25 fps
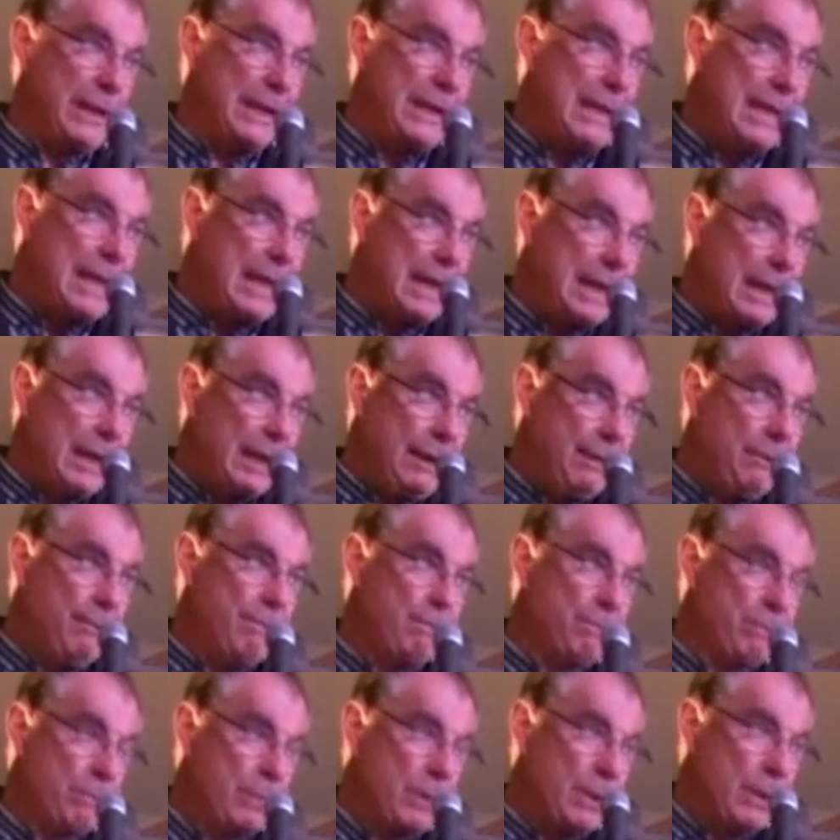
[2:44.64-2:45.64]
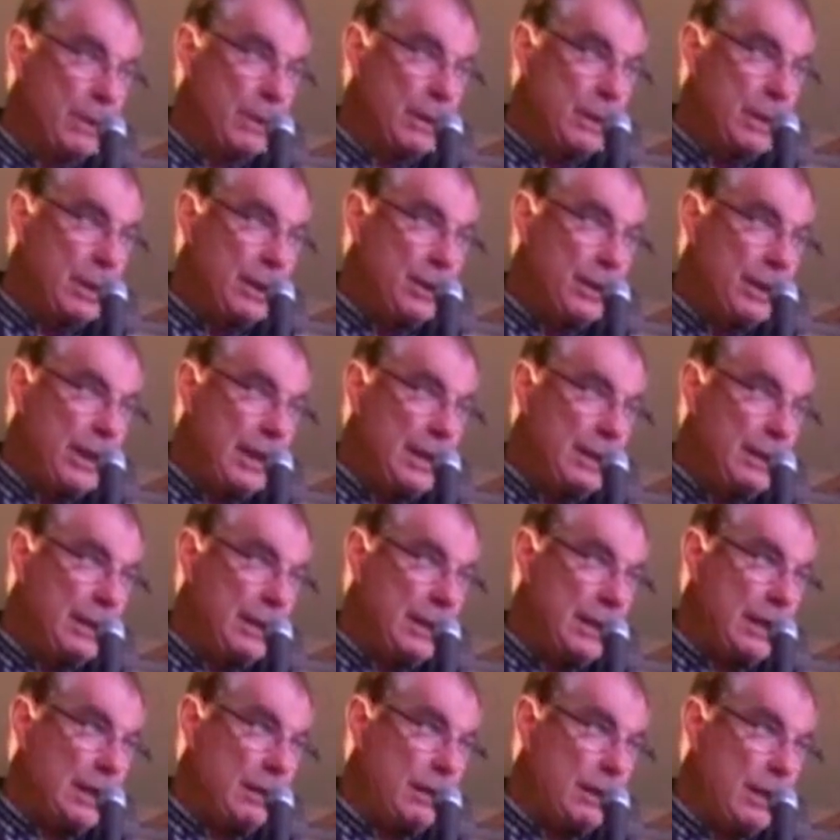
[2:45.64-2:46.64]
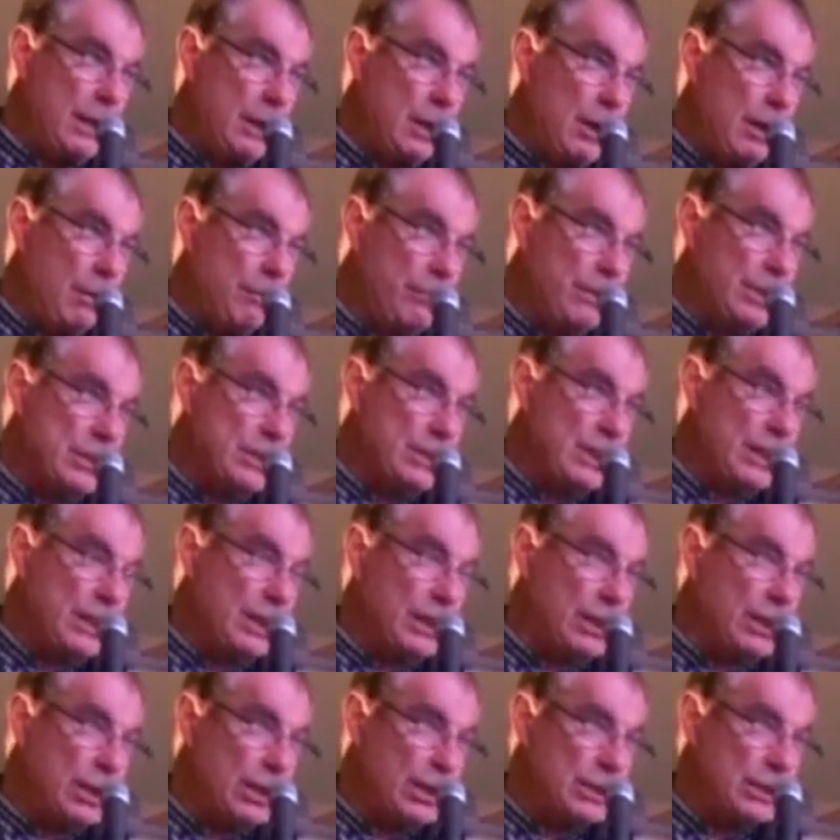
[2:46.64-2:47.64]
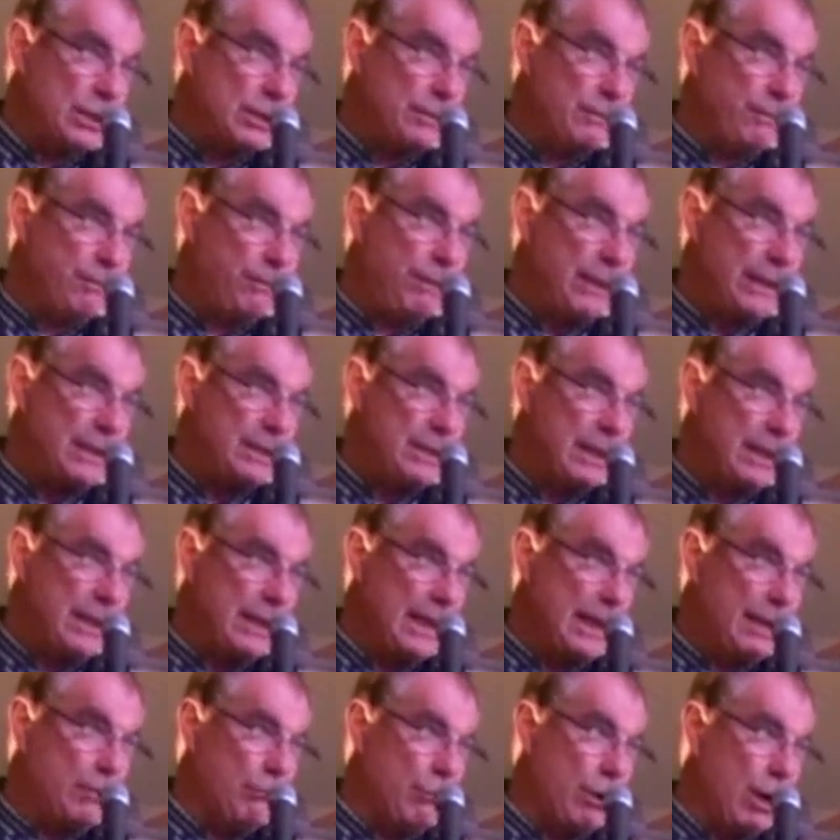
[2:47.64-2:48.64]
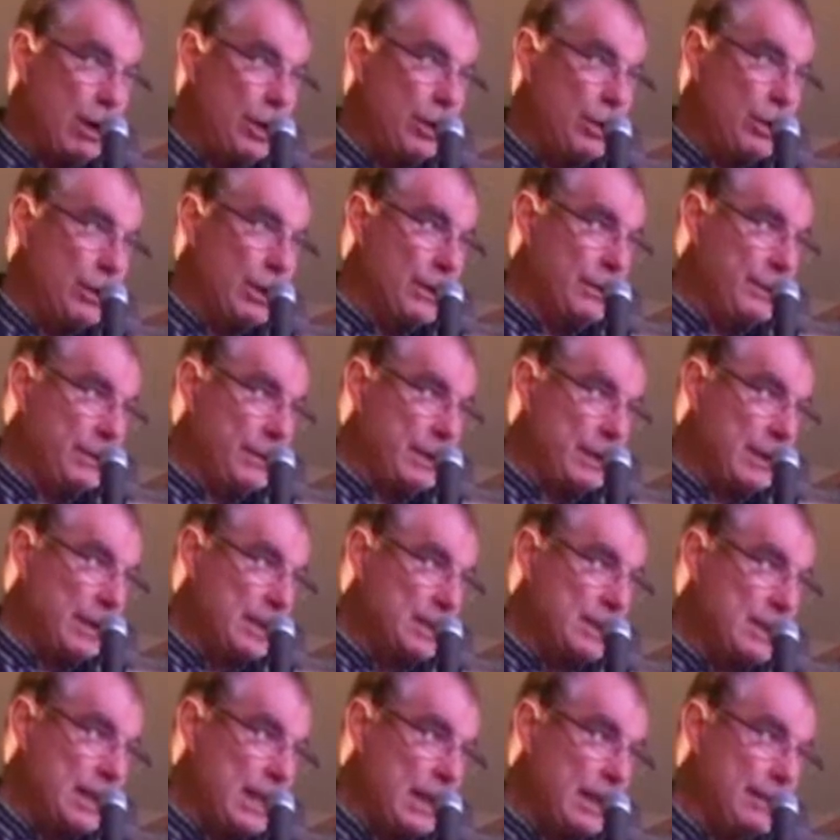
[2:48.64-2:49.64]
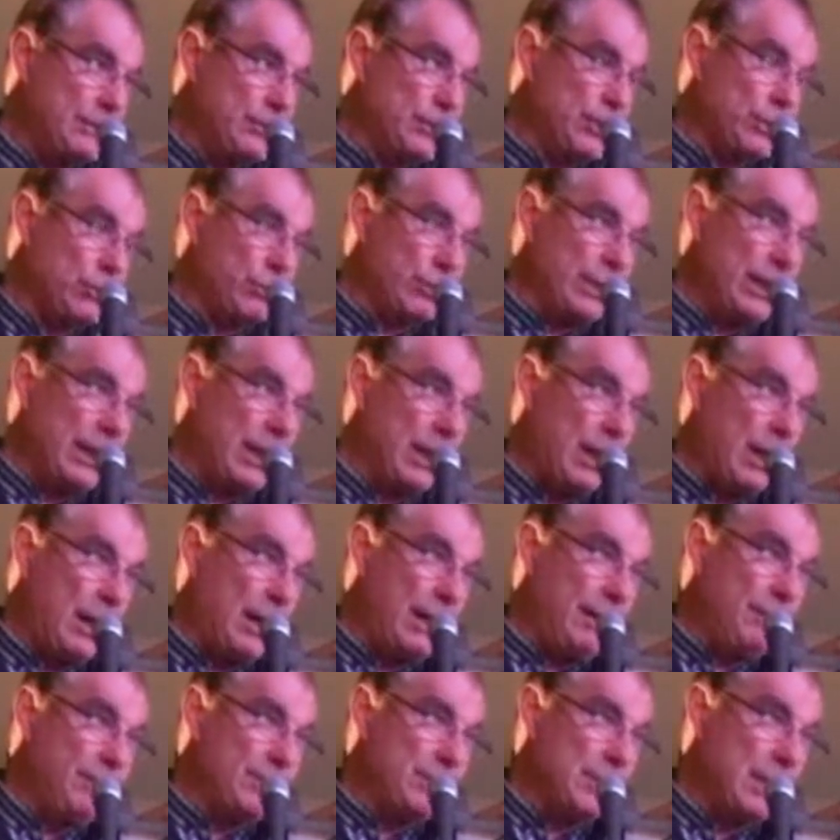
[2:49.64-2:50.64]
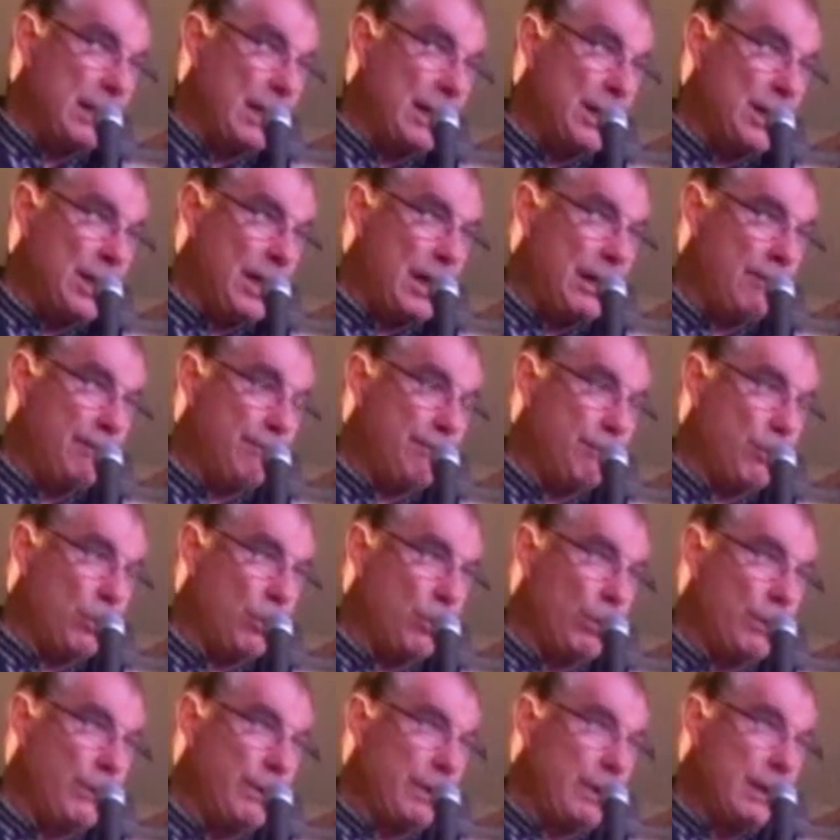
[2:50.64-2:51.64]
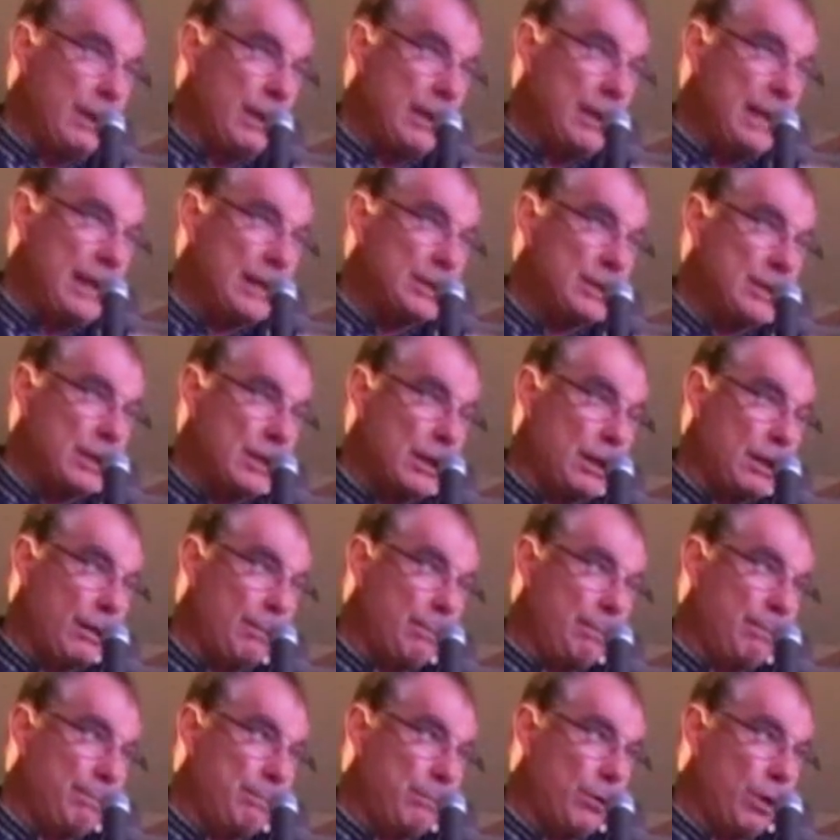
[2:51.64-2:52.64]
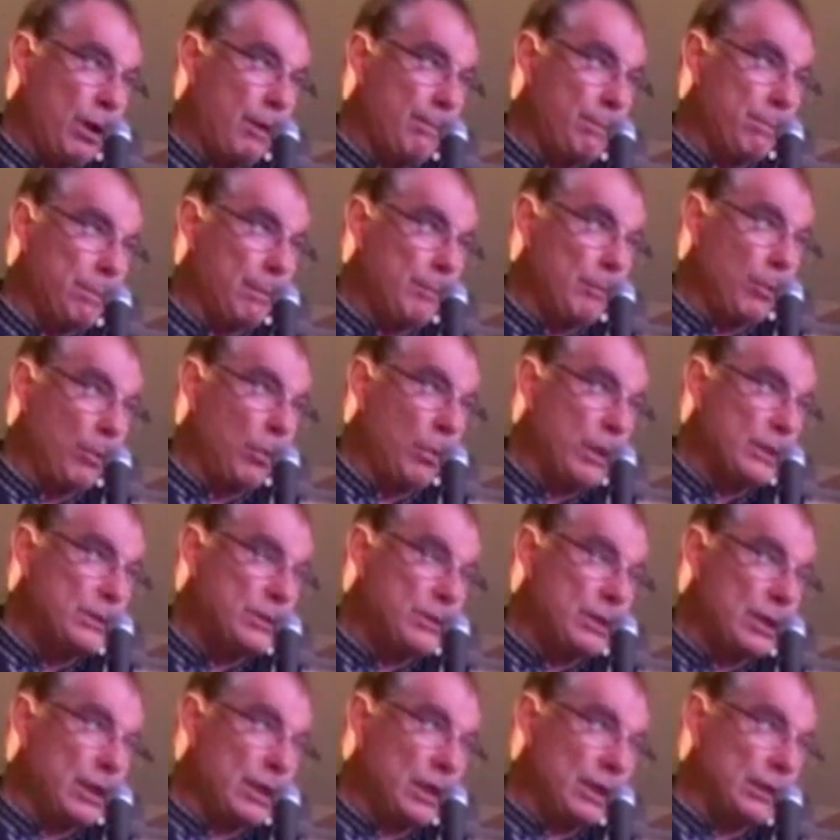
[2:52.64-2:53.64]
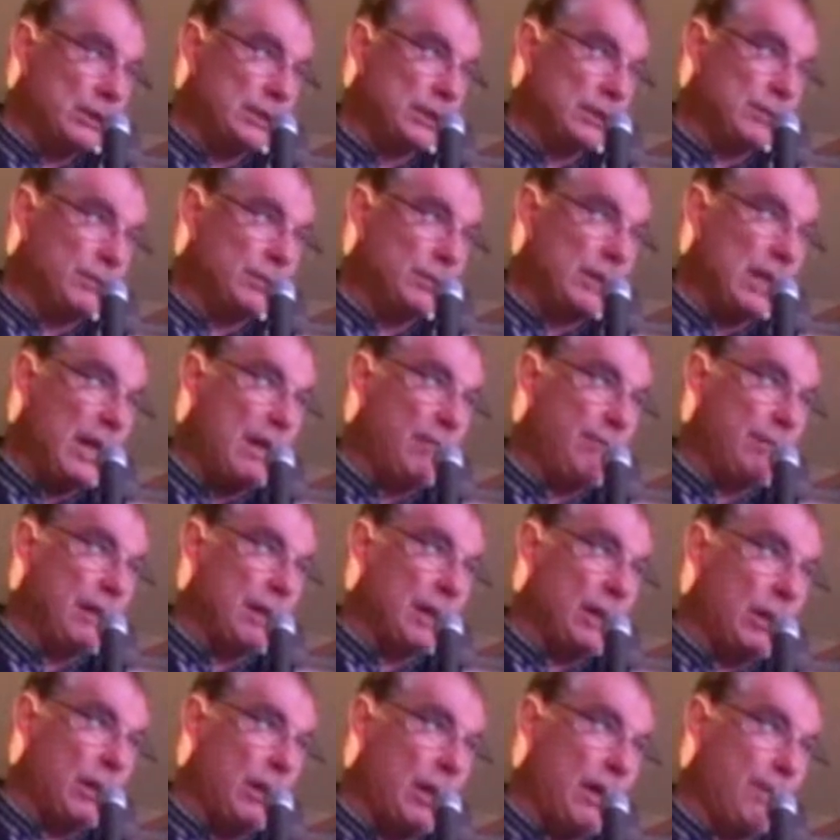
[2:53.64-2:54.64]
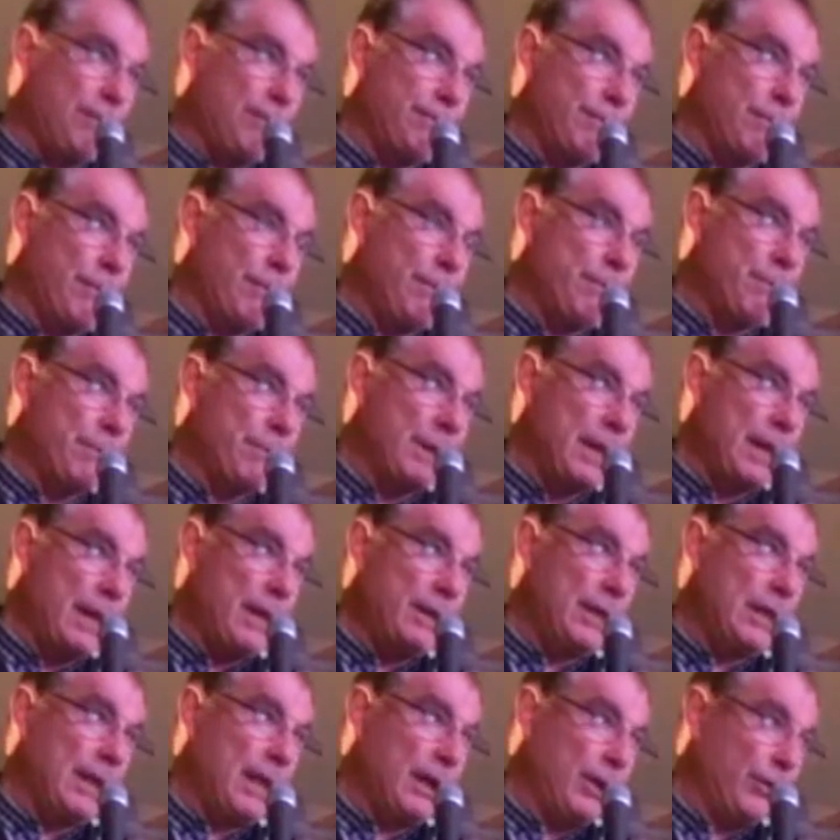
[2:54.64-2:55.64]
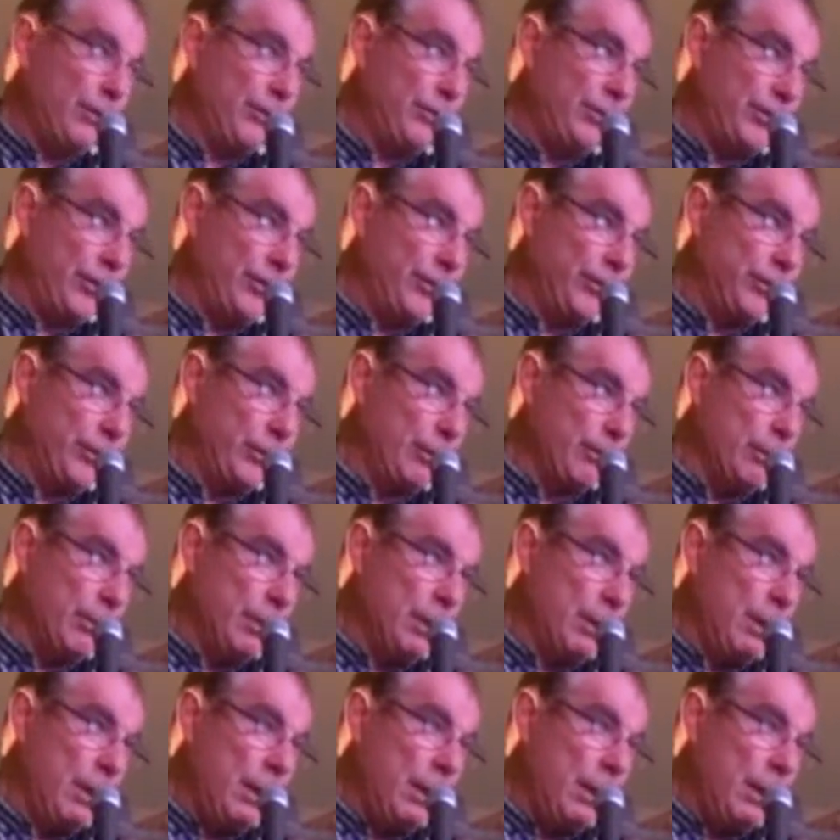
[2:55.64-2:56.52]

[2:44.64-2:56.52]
a year, then obviously the cost of fixing that road, say, is 3 lives, and therefore that's comparable. What's the cost of saving a life in the health system?